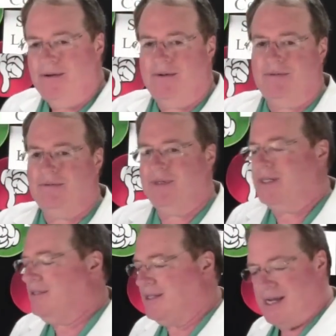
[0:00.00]

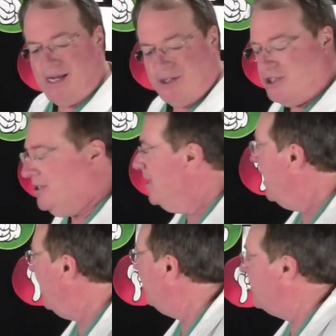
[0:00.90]
Well, gosh.
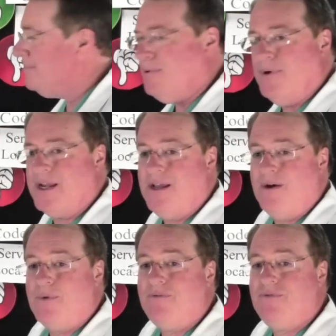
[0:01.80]
At this point, we